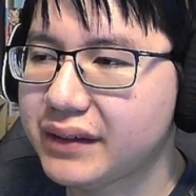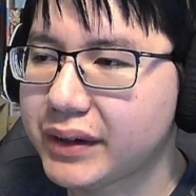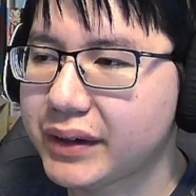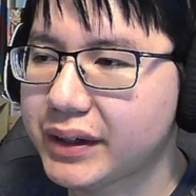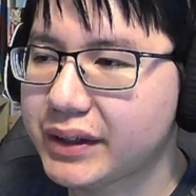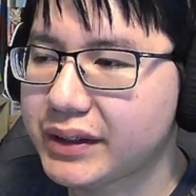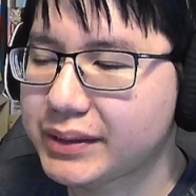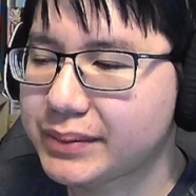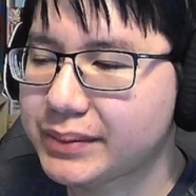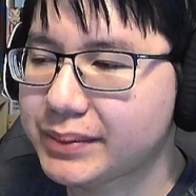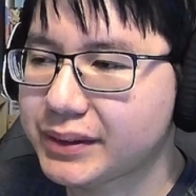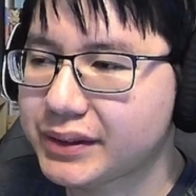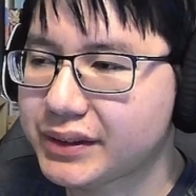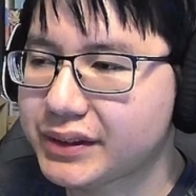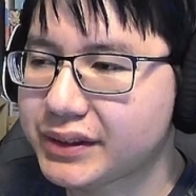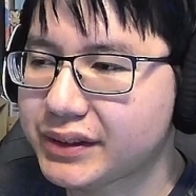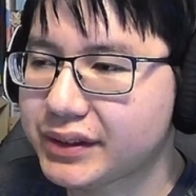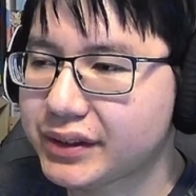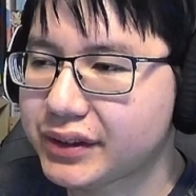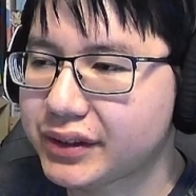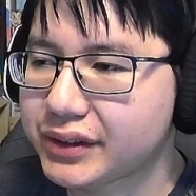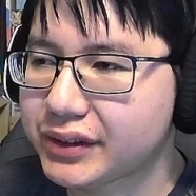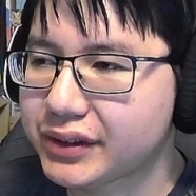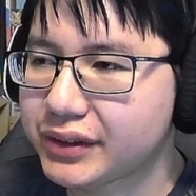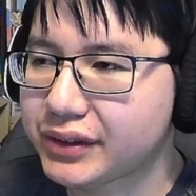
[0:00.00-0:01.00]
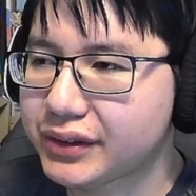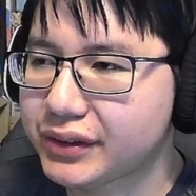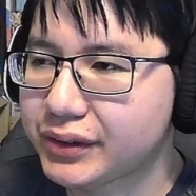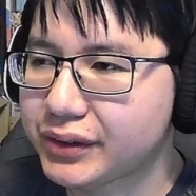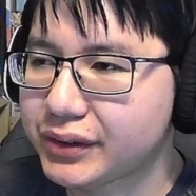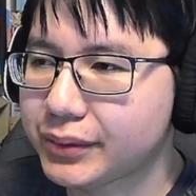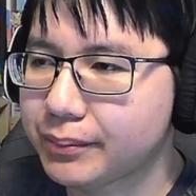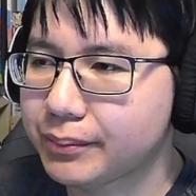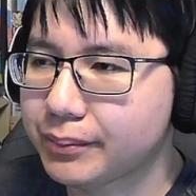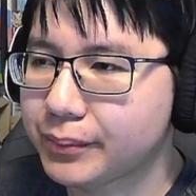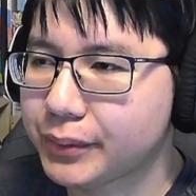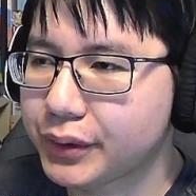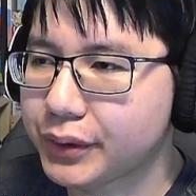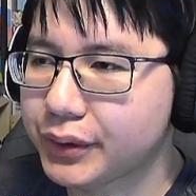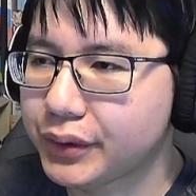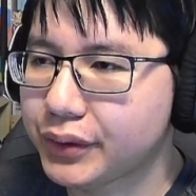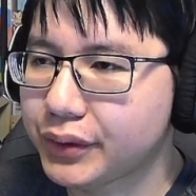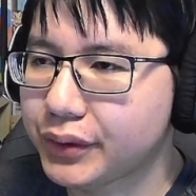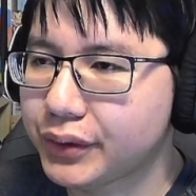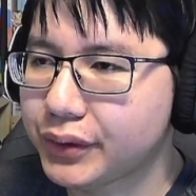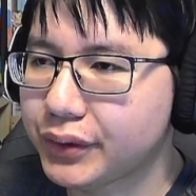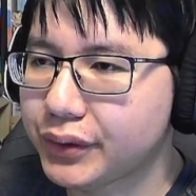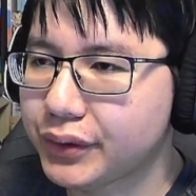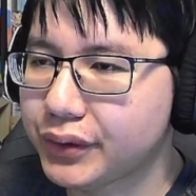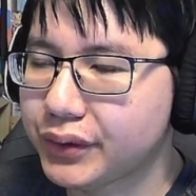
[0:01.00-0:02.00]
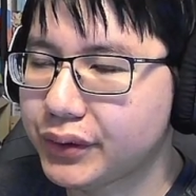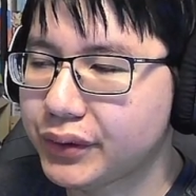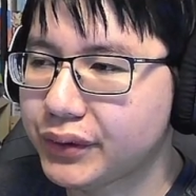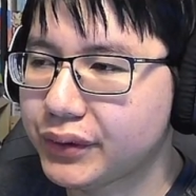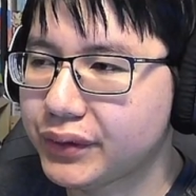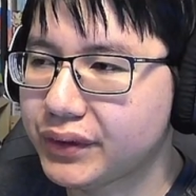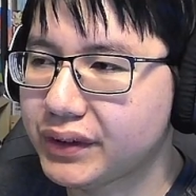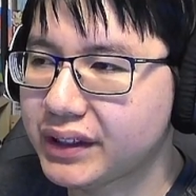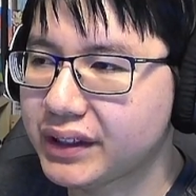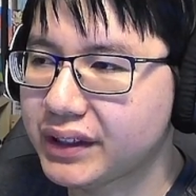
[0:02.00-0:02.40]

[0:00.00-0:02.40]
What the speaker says: I'm supposed to move